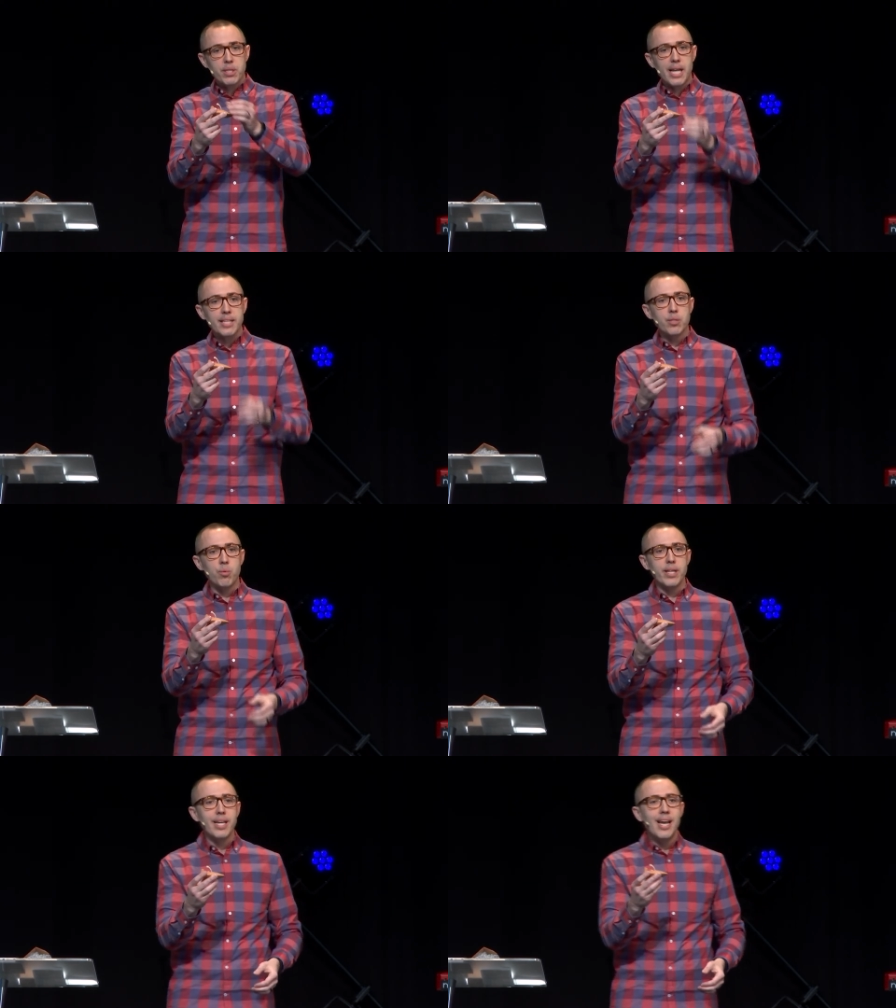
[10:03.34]
would light the
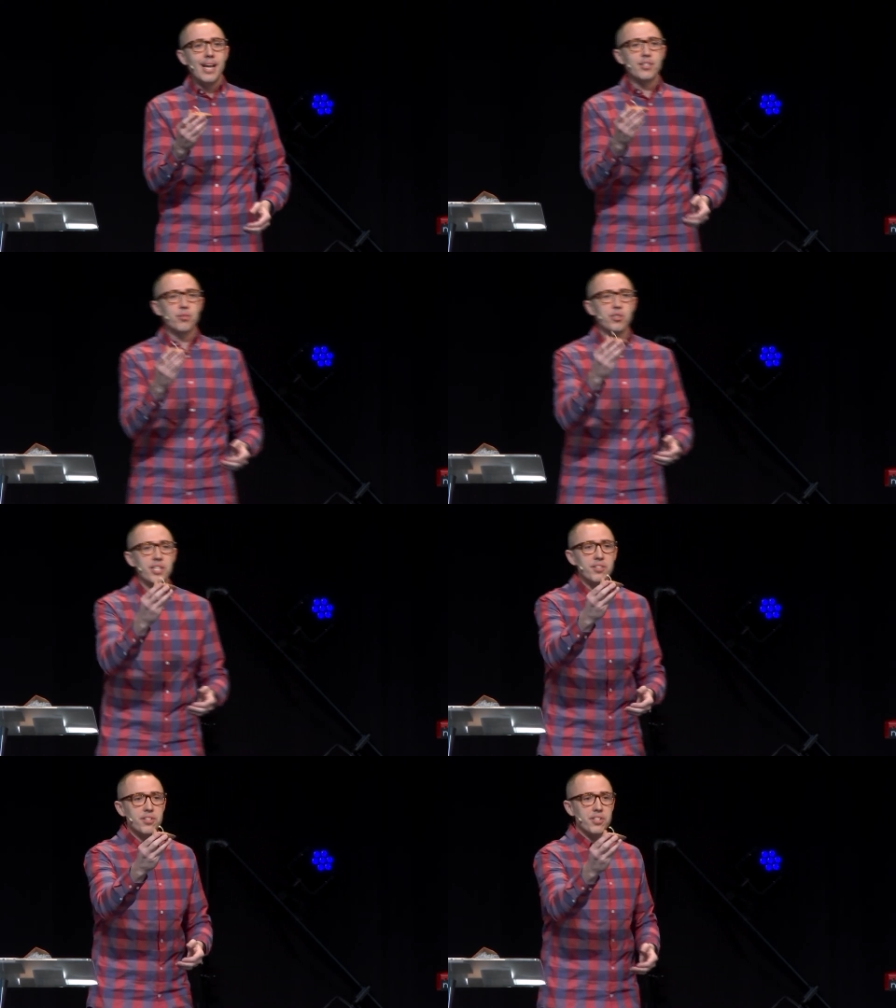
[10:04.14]
wick. And so
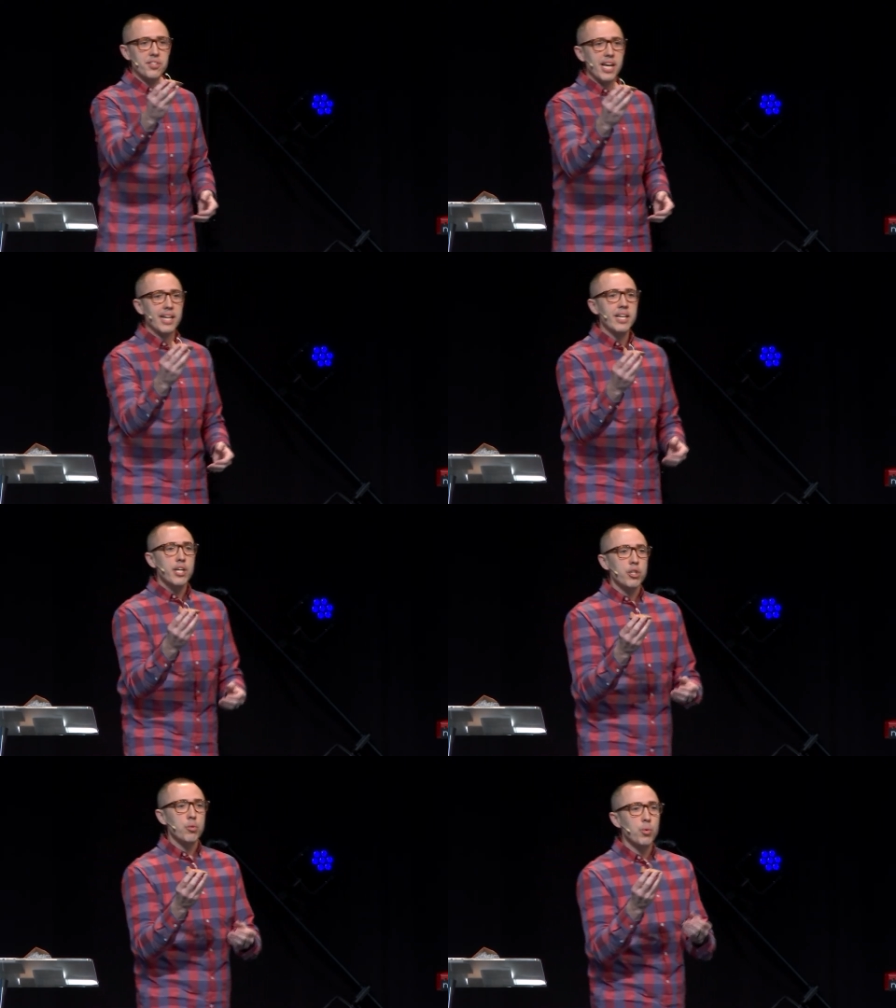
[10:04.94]
Jesus is saying,
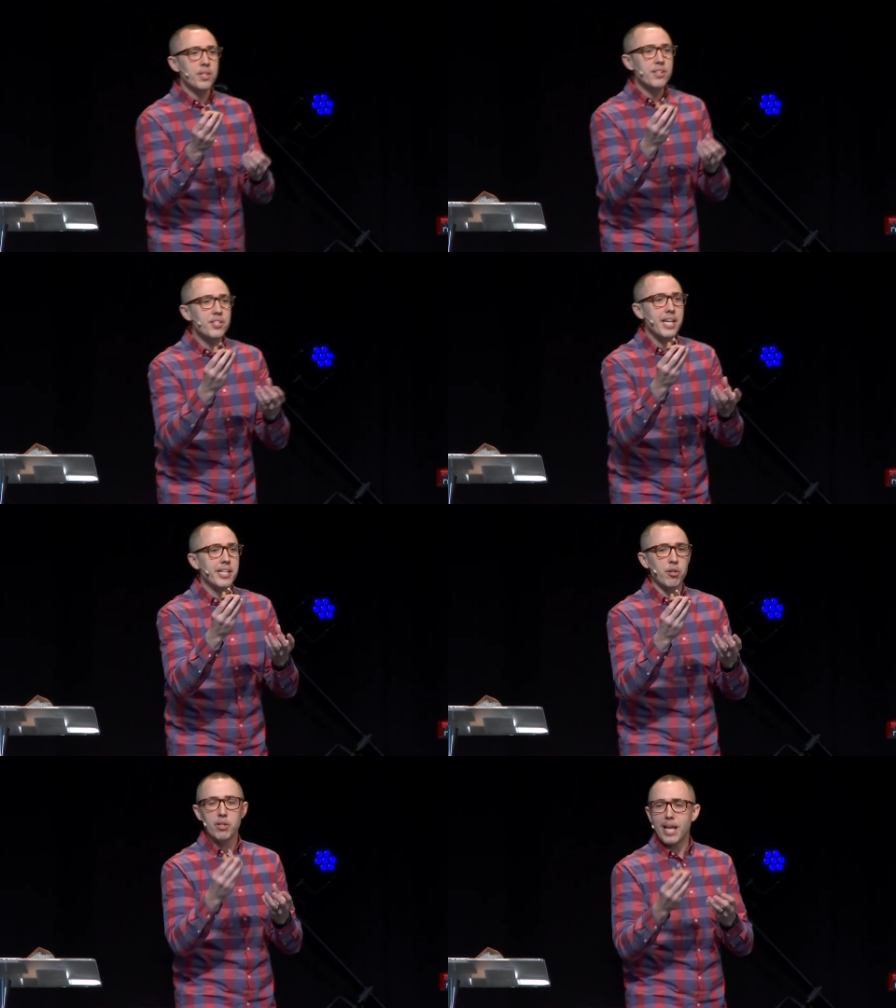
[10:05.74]
"You wouldn't
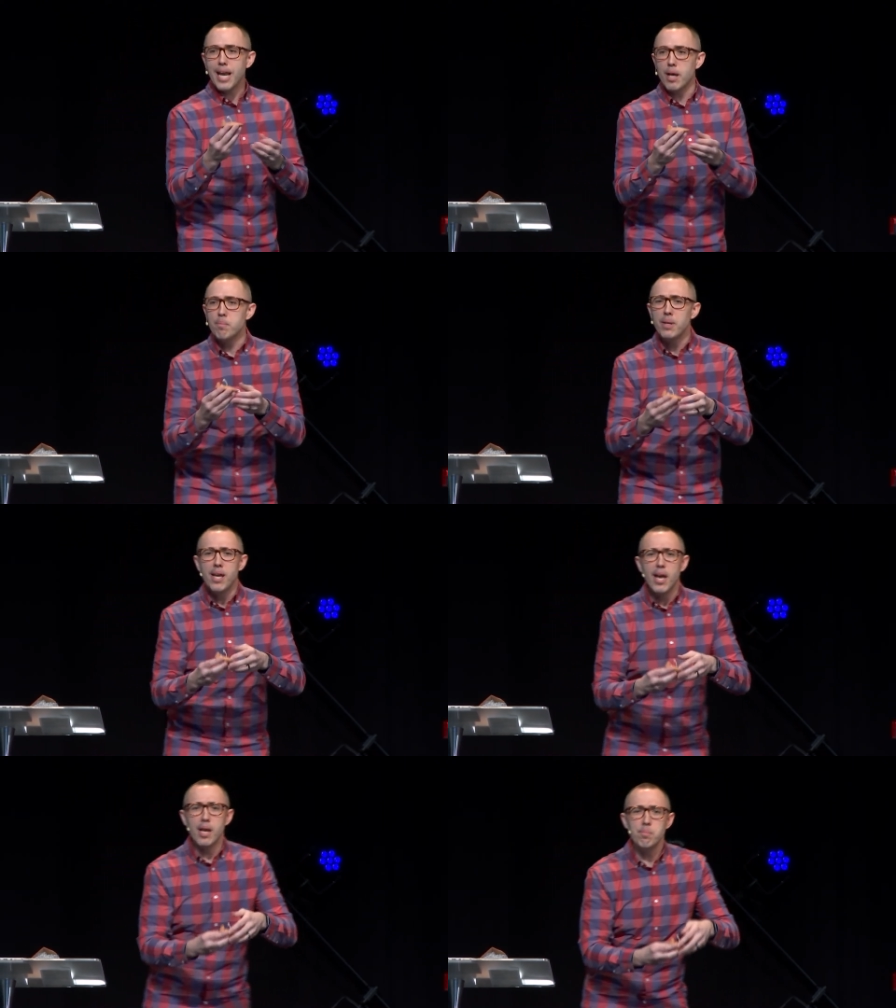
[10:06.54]
take your lamp
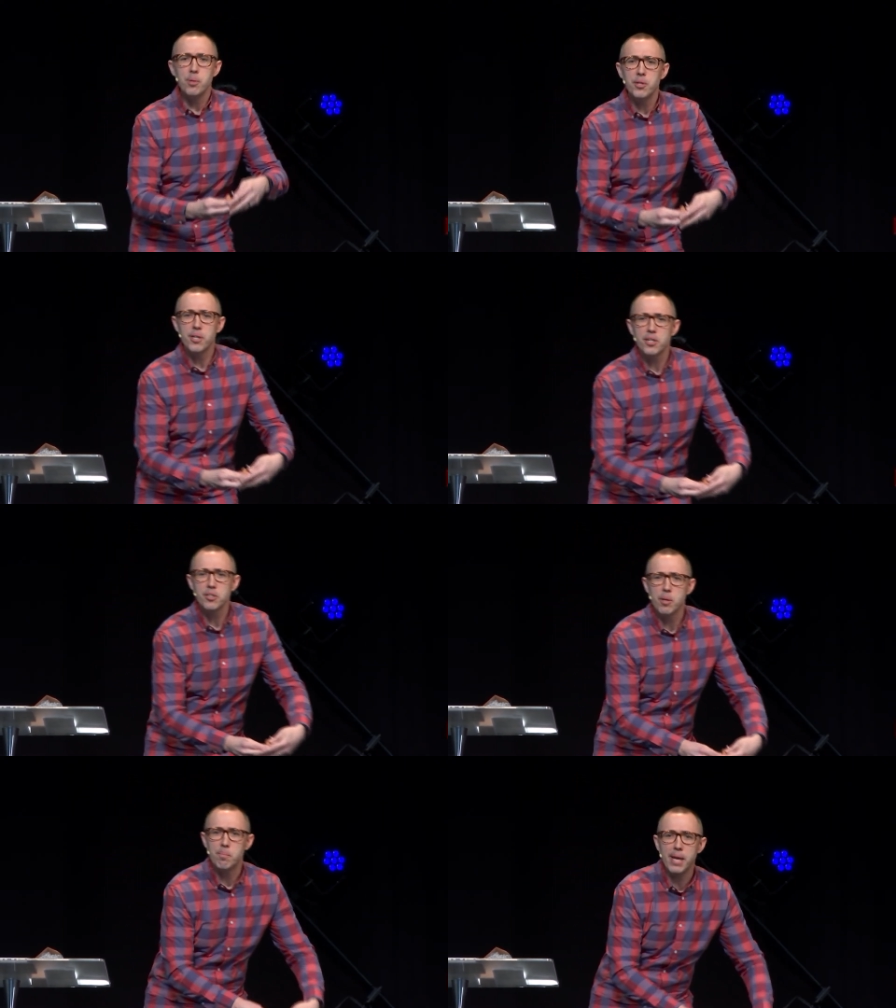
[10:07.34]
and put it
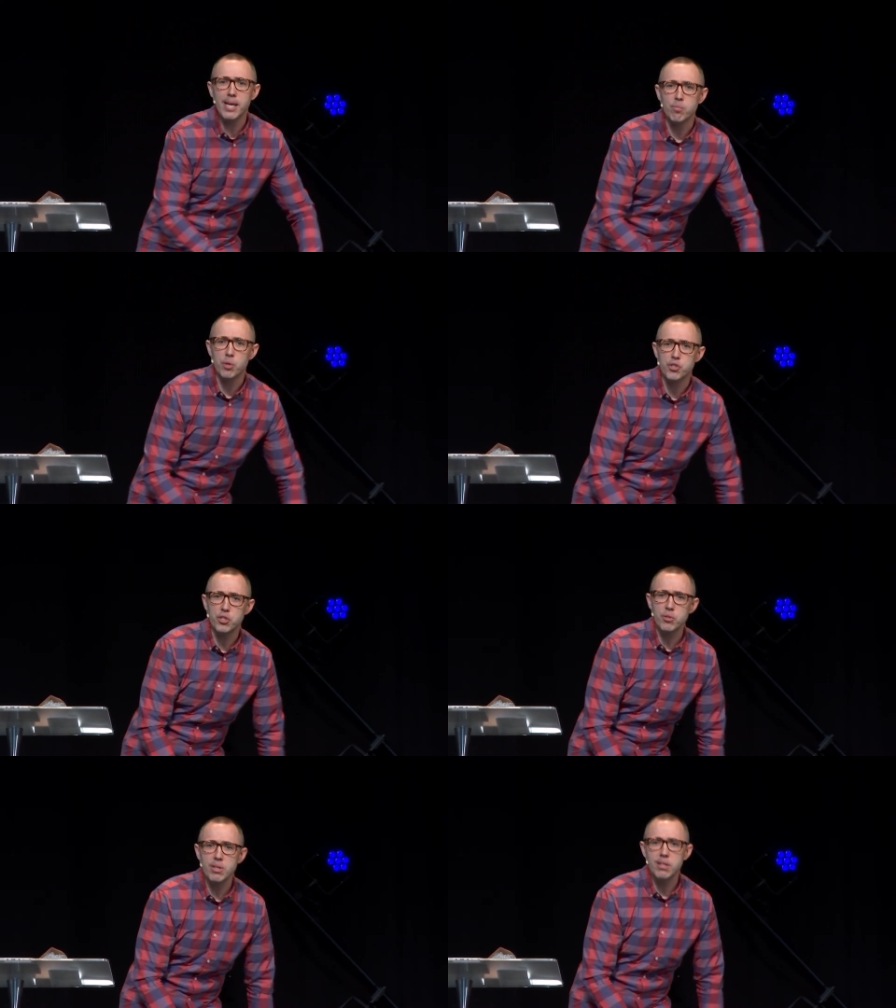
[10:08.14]
under a bed, would
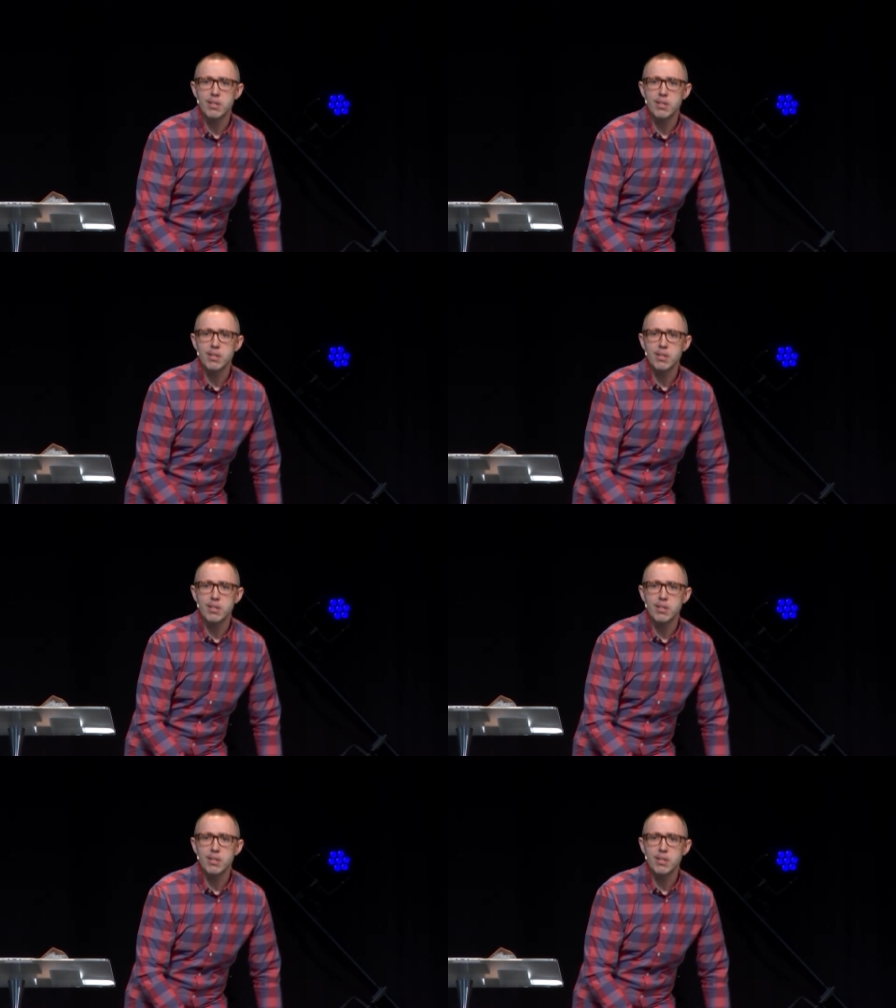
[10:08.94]
you?"